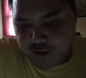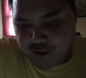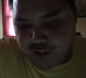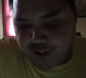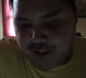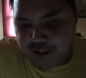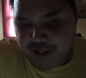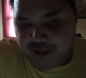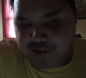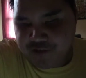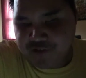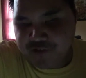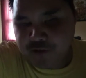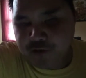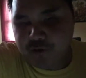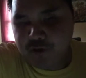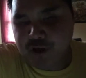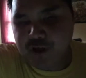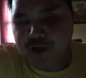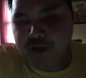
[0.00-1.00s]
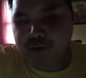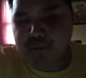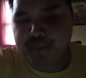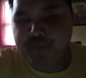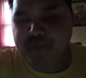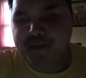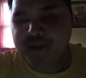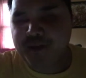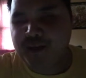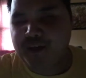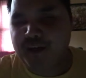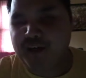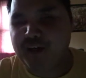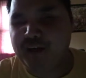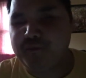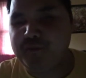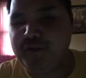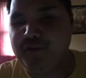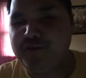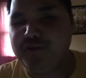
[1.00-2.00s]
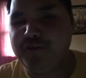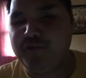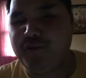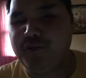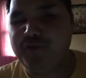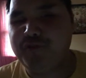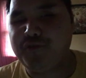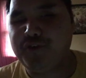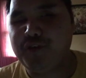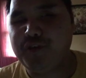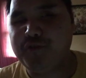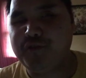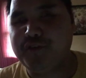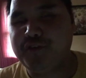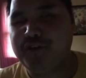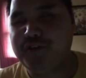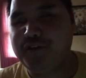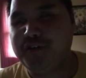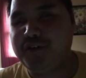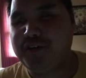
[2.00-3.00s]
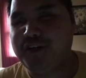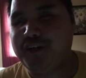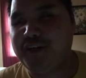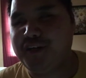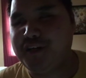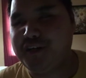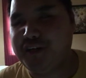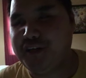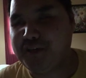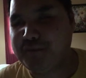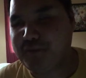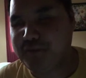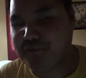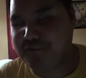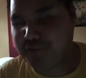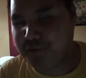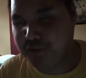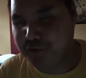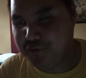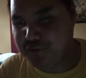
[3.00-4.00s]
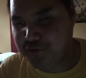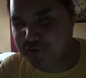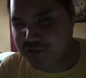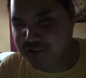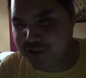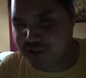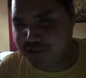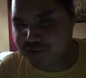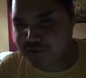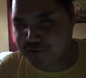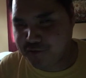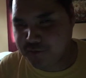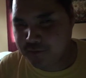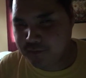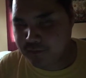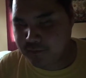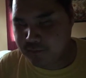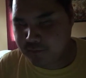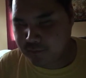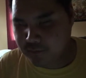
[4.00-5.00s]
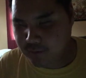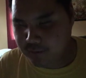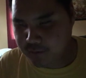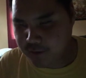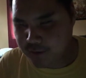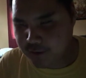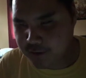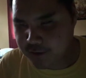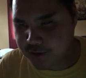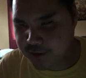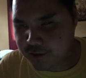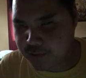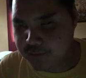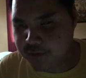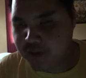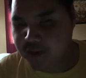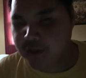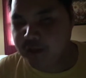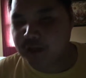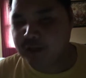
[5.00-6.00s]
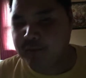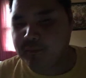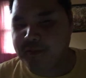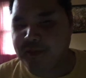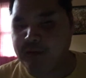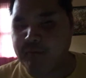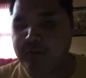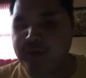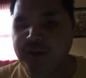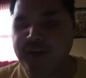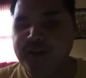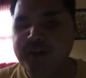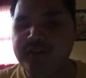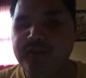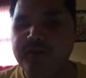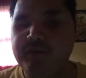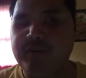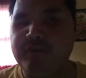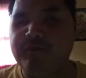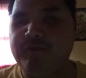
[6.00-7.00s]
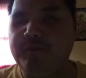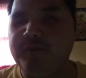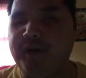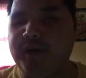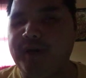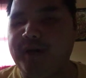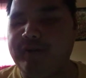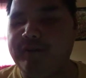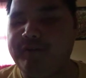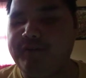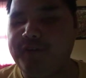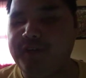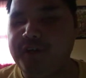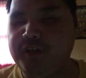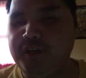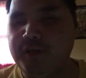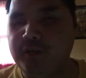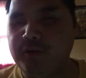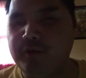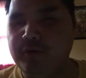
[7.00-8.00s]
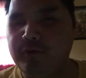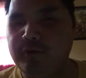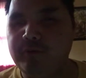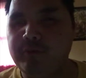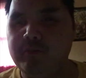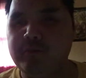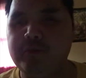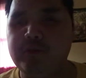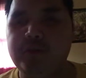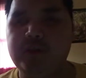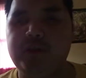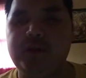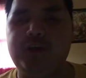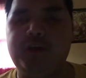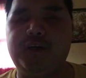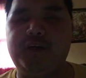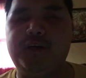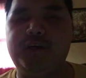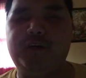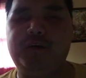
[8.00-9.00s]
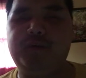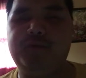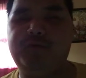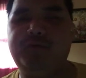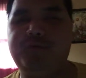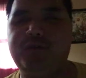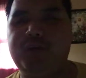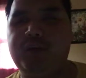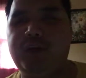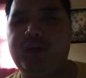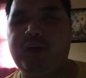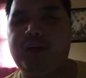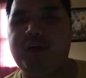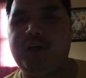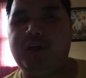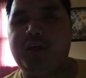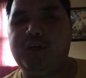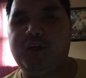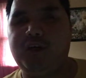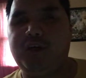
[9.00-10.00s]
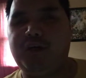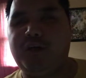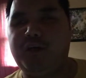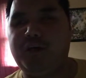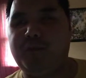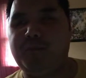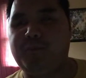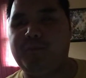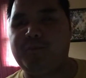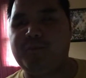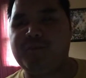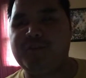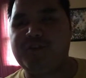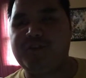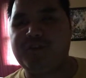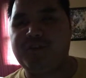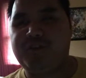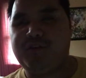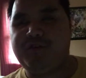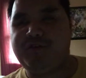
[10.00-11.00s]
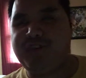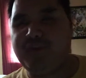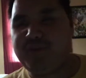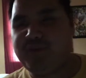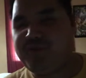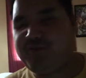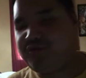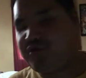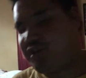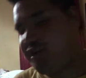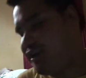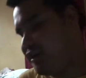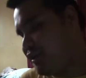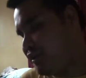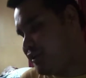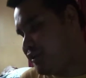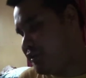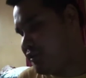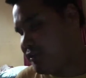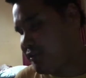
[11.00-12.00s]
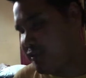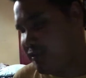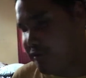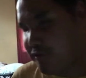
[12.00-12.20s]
Hey guys, so I'm using VoiceOver on my phone, so that's what we heard here. But I wanted to do a video of um, demonstrating